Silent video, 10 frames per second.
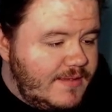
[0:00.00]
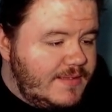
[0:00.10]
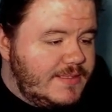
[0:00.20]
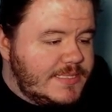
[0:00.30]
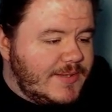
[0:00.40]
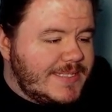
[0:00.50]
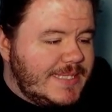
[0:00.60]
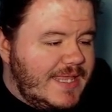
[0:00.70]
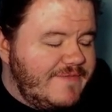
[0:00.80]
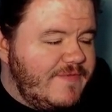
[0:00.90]
So as a
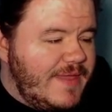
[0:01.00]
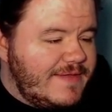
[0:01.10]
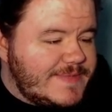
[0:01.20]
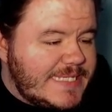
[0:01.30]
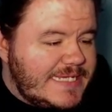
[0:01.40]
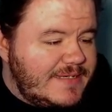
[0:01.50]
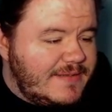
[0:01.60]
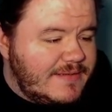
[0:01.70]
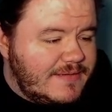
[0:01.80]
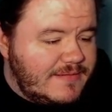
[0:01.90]
lot of you may have seen,
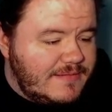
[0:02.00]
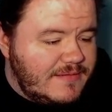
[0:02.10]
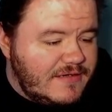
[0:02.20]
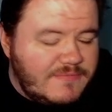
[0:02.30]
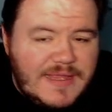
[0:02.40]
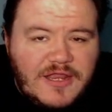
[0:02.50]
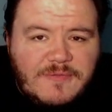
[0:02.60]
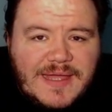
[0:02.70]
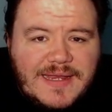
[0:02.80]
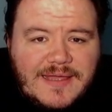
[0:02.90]
or may know
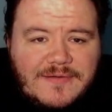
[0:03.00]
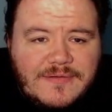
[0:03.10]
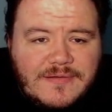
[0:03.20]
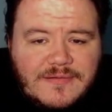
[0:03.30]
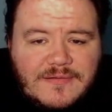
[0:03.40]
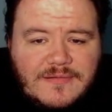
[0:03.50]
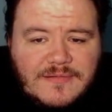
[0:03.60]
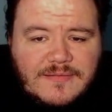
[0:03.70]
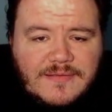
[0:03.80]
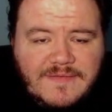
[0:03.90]
by now,
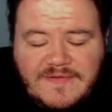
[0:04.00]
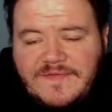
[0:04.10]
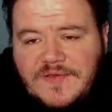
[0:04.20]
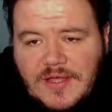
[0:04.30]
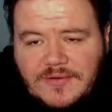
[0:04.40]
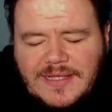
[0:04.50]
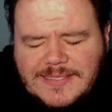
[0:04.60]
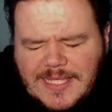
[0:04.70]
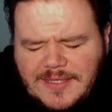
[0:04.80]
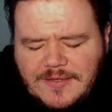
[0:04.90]
even if you don't, I'll
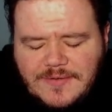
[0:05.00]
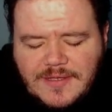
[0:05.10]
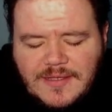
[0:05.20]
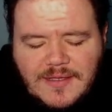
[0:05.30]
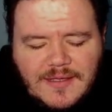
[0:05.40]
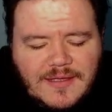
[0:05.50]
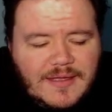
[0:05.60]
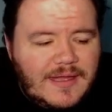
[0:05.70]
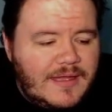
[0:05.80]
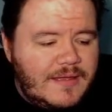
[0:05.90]
tell you,
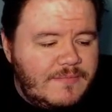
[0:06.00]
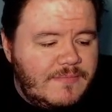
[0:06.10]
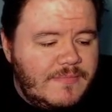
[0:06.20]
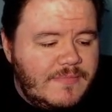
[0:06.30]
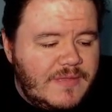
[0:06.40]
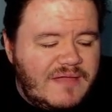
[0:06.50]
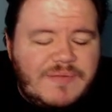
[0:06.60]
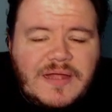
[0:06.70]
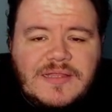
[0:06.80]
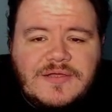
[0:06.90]

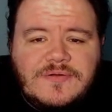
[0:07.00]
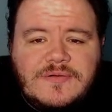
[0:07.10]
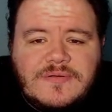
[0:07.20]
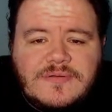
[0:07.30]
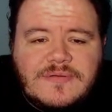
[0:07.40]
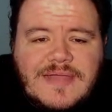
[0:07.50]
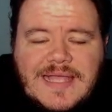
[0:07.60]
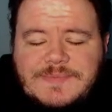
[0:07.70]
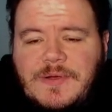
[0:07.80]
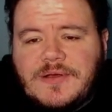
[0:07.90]
Apollo
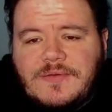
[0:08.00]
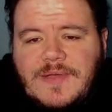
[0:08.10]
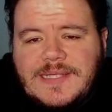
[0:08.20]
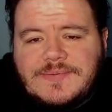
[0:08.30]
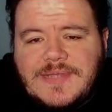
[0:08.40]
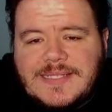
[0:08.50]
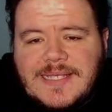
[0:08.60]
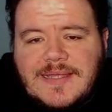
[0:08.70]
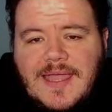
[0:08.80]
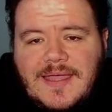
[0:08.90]
has parted ways with
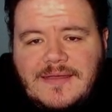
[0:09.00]
SNK.